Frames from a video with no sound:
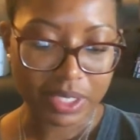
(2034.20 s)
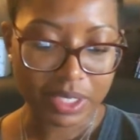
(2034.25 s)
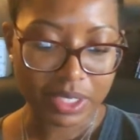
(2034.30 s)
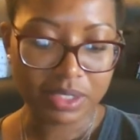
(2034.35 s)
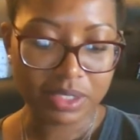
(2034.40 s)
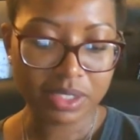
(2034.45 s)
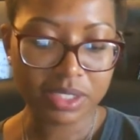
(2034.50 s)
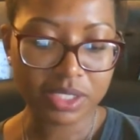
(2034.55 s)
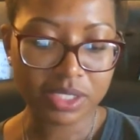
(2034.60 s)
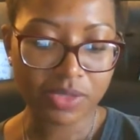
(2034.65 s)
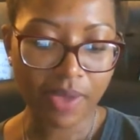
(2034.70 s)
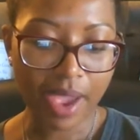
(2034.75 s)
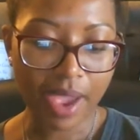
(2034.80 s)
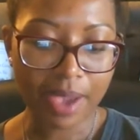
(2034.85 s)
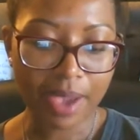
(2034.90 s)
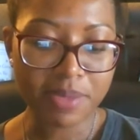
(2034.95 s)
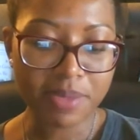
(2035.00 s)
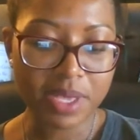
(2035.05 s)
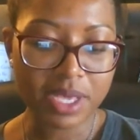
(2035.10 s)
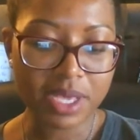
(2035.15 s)

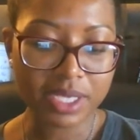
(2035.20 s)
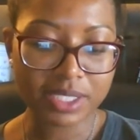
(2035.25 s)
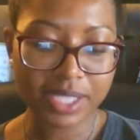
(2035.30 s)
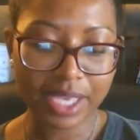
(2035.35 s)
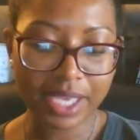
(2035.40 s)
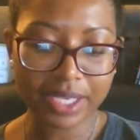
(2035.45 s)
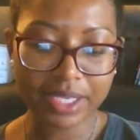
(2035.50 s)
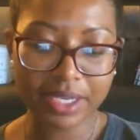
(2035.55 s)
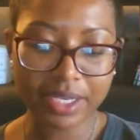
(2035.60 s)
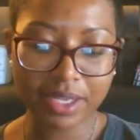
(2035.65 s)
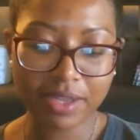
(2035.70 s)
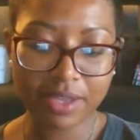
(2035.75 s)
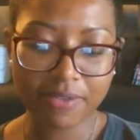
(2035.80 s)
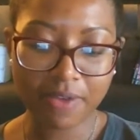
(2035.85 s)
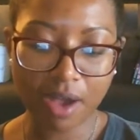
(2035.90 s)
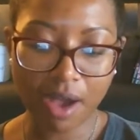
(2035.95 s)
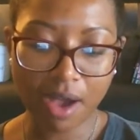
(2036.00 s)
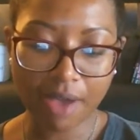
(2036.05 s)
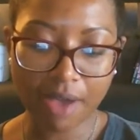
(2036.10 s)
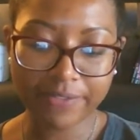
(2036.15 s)
Describe the executive
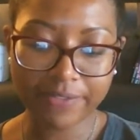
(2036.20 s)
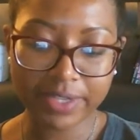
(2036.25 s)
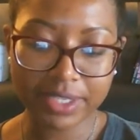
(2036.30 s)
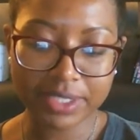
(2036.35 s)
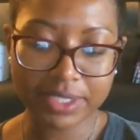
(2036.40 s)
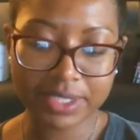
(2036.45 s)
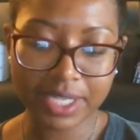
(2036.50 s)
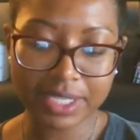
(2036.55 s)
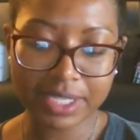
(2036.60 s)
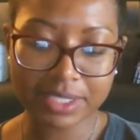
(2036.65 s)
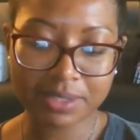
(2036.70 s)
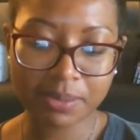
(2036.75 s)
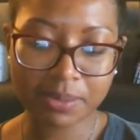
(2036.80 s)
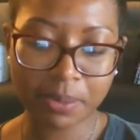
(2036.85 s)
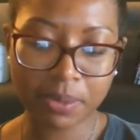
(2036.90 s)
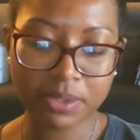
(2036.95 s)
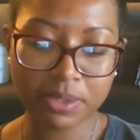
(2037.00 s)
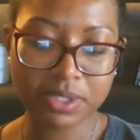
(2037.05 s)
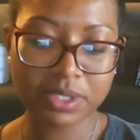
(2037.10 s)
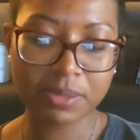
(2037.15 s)
office that
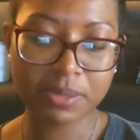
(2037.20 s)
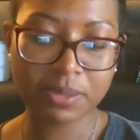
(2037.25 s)
supports the